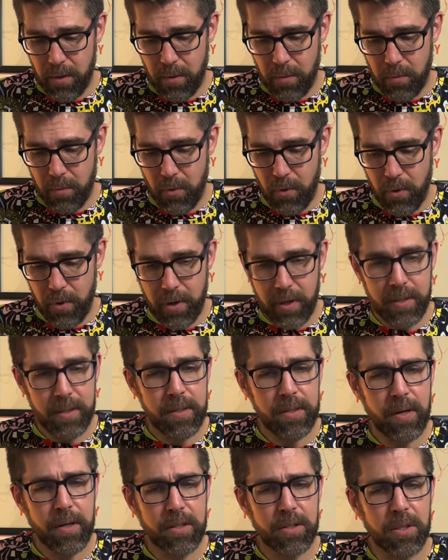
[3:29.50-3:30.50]
more
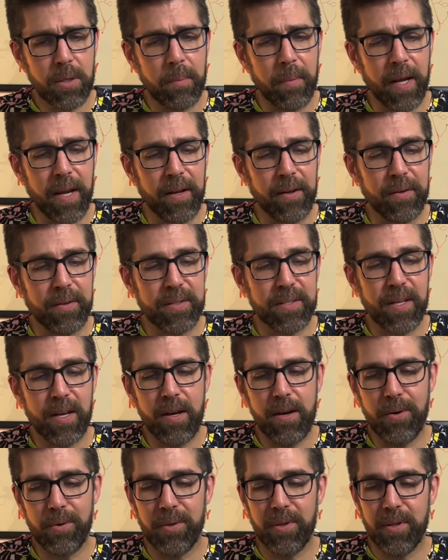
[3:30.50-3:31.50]
instruction manuals.
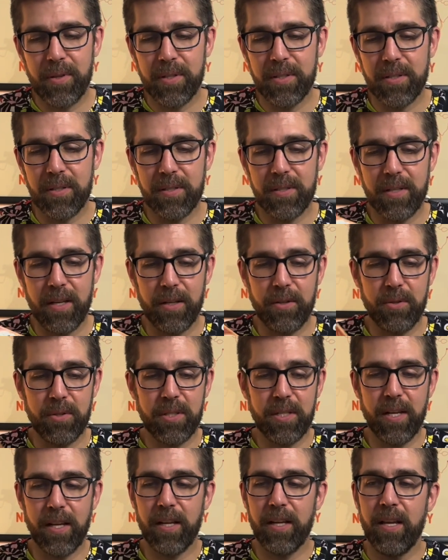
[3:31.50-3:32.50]
Oh, this is
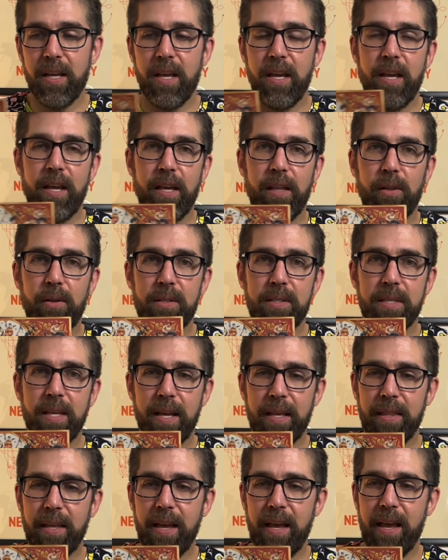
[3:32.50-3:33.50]
interesting. It looks
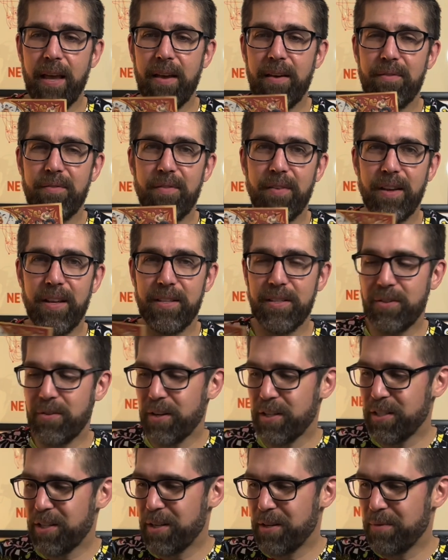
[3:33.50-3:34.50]
like they have
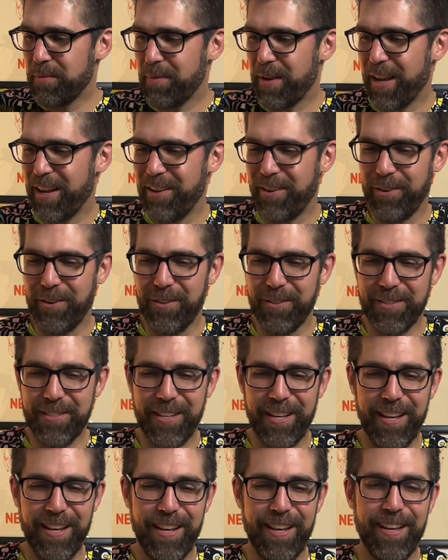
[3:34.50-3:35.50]
instruction manuals
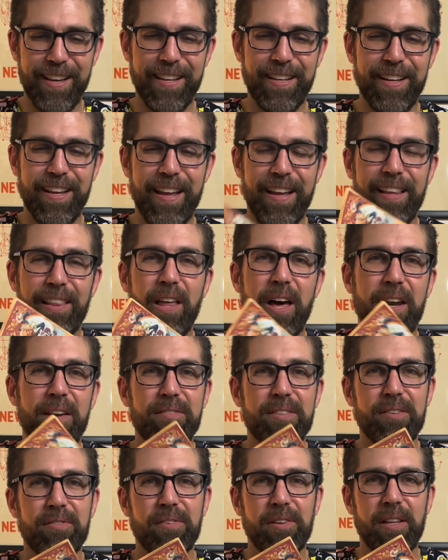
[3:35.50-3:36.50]
in a lot of
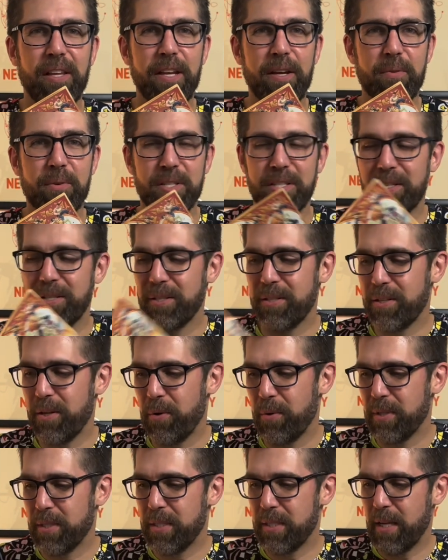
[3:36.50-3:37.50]
different languages. So
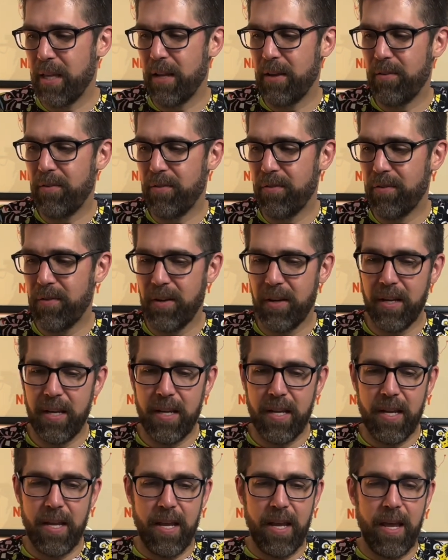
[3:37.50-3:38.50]
instead of
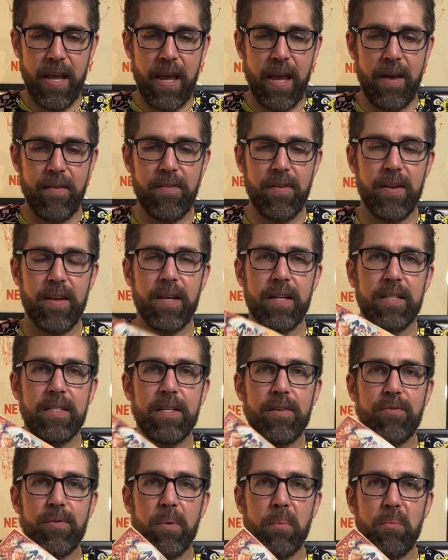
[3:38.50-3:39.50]
having
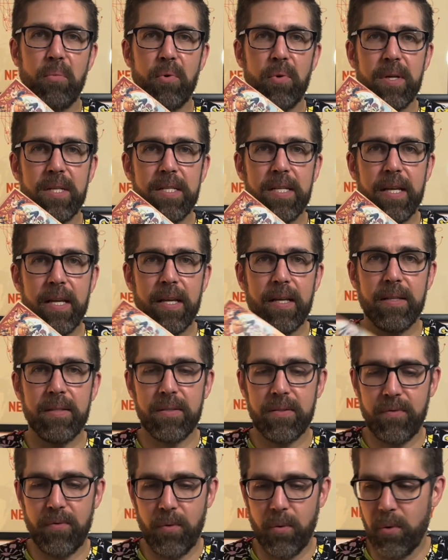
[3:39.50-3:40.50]
different printings
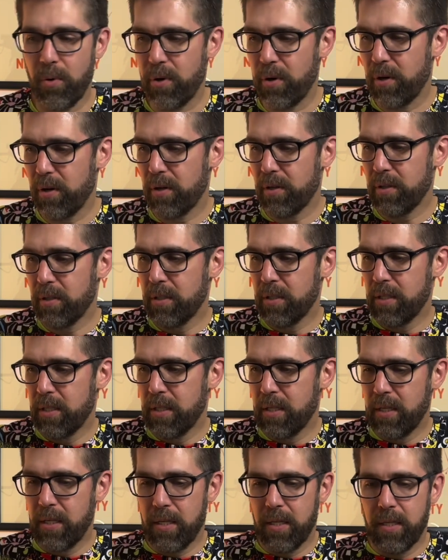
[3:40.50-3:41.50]
for
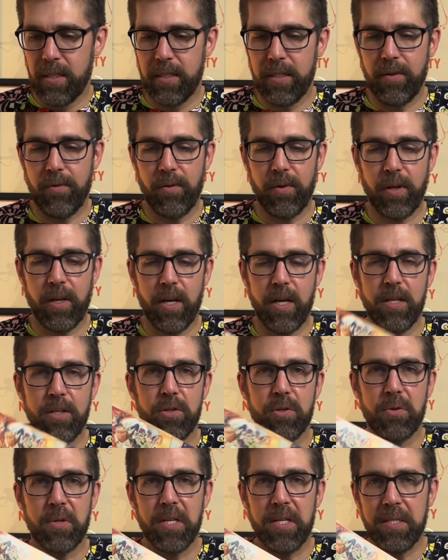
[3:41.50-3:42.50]
different
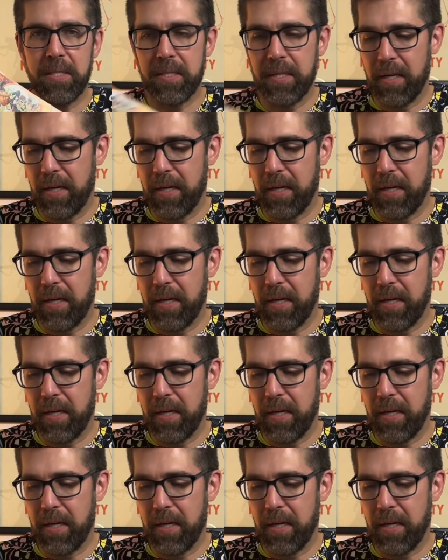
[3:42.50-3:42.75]
countries,